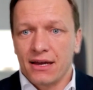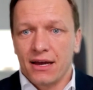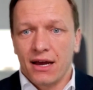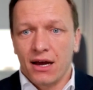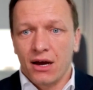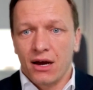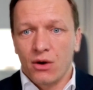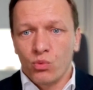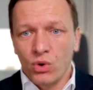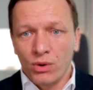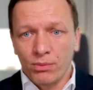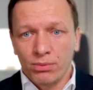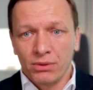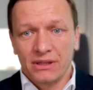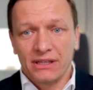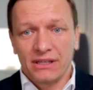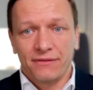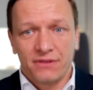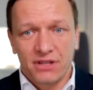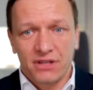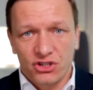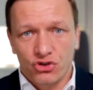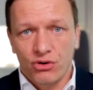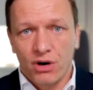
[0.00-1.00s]
We
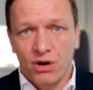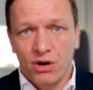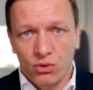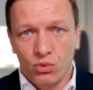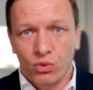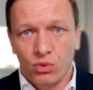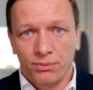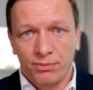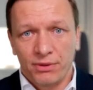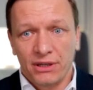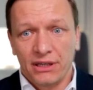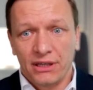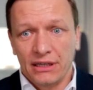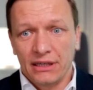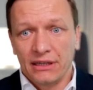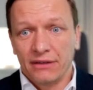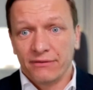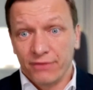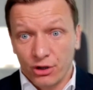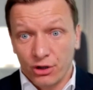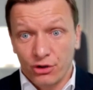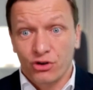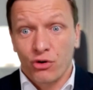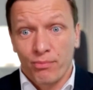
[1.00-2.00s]
believe this drug will be
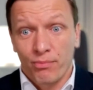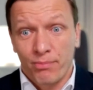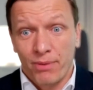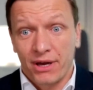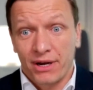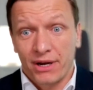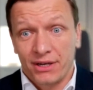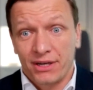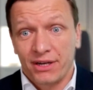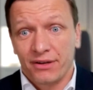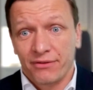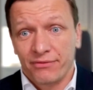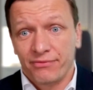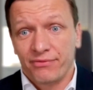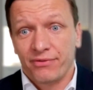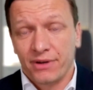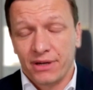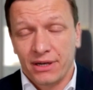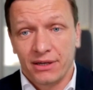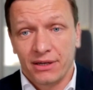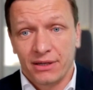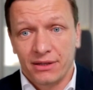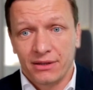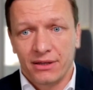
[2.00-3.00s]
very competitive
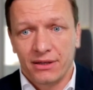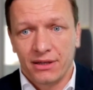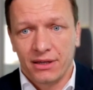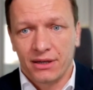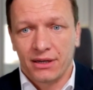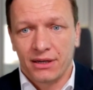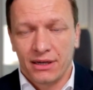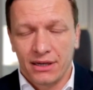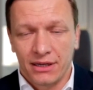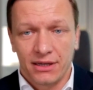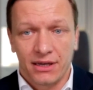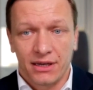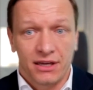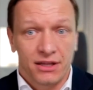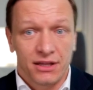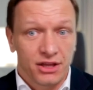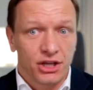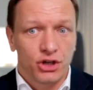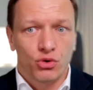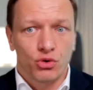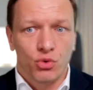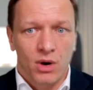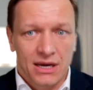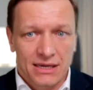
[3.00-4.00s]
in
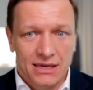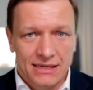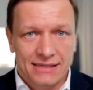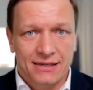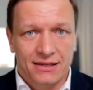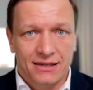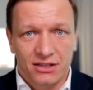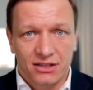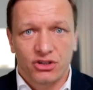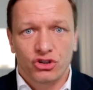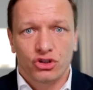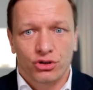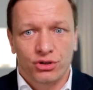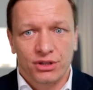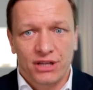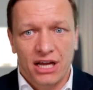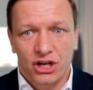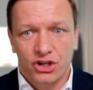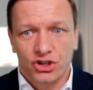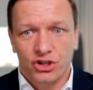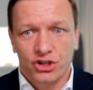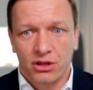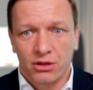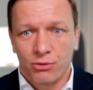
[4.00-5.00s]
the US and
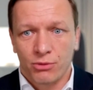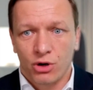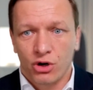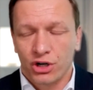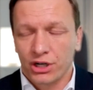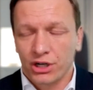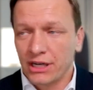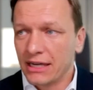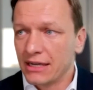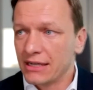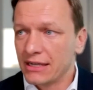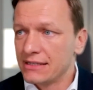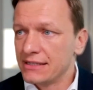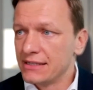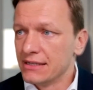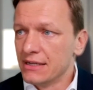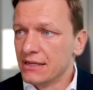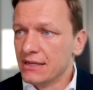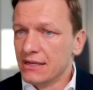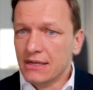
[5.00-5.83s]
international markets.